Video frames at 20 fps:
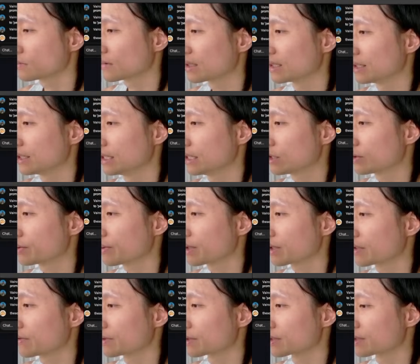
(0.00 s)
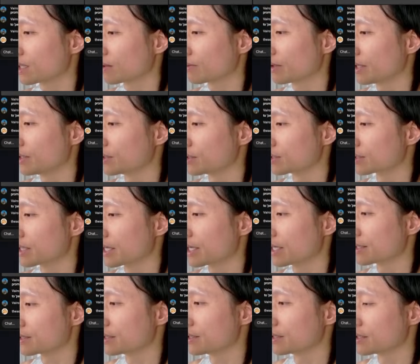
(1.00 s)
Each one of the sub agents
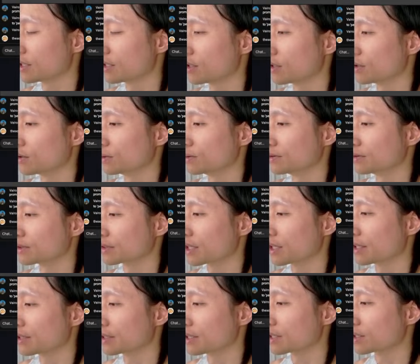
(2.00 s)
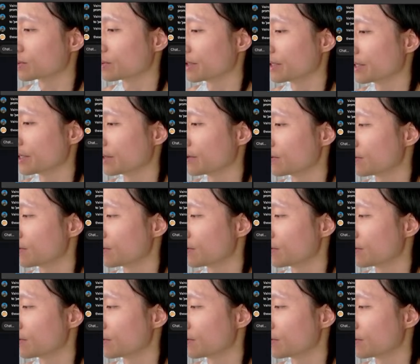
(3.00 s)
has his own context window.